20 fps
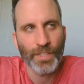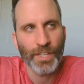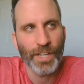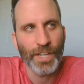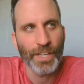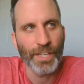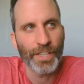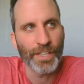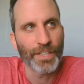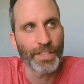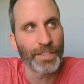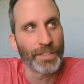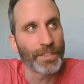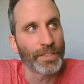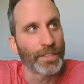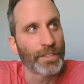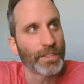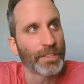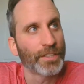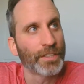
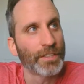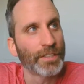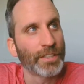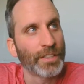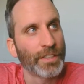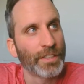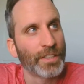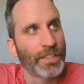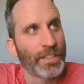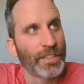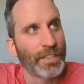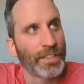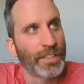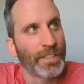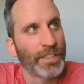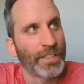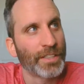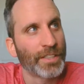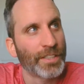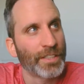And
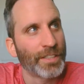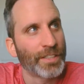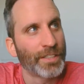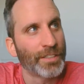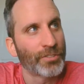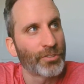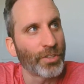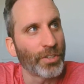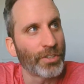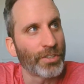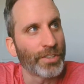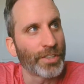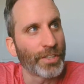so